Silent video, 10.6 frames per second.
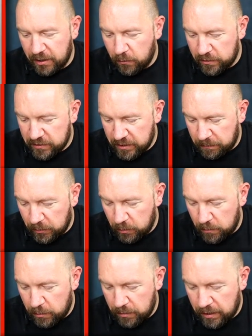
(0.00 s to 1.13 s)
of once in a blue
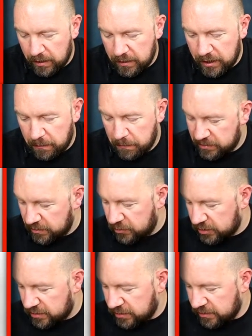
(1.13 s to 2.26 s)
moon, and, I, and I'm missing
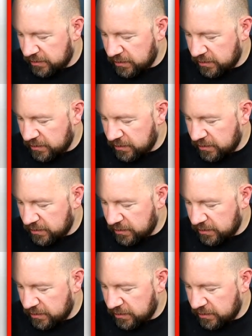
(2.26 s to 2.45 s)
just